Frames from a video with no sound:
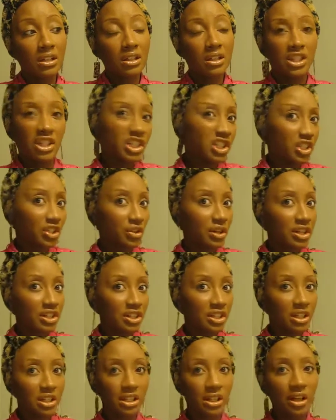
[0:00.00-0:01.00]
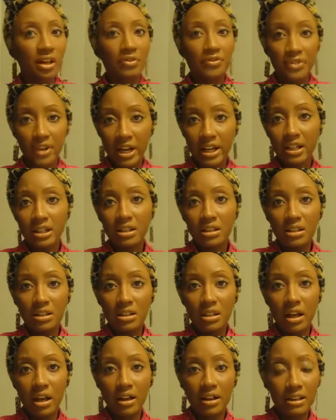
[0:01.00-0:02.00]
It's strangely enough that
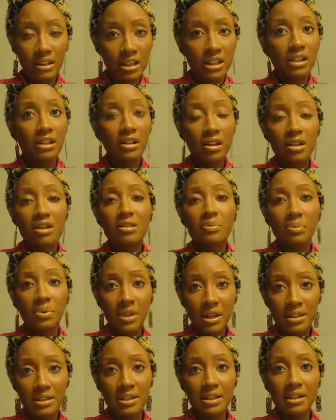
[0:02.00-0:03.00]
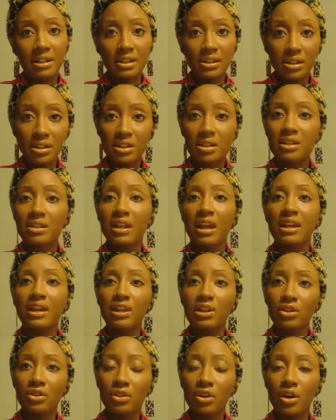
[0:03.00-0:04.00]
it looks pleasant. It looks like,
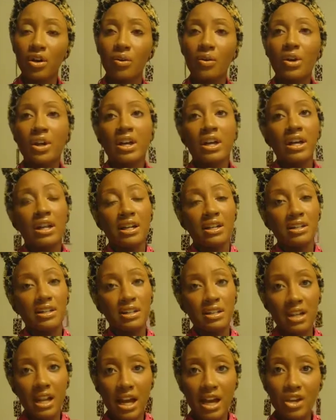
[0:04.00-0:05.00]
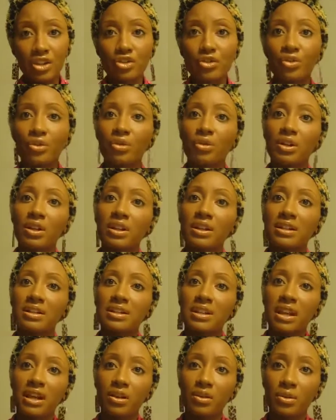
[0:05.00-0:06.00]
it's natural. It
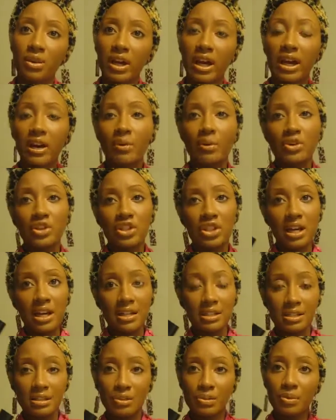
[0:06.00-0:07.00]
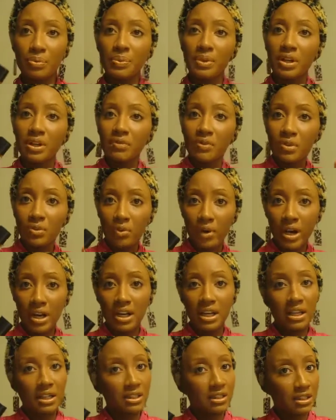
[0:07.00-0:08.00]
looks like, okay, well, she has a little bit of a
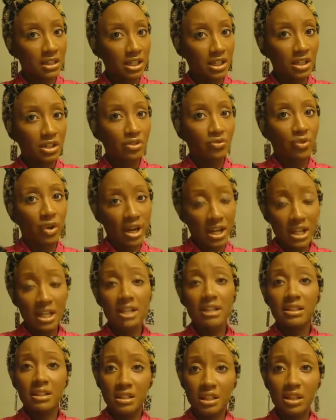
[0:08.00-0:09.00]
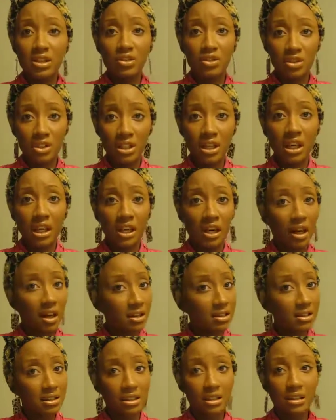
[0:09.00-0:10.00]
radiance in her skin.
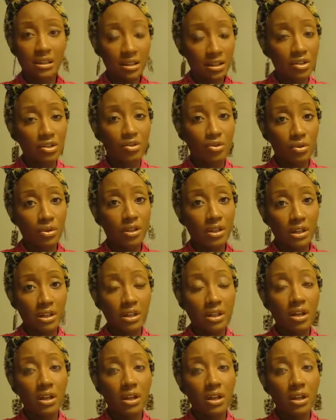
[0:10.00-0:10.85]
Honestly, it looks good.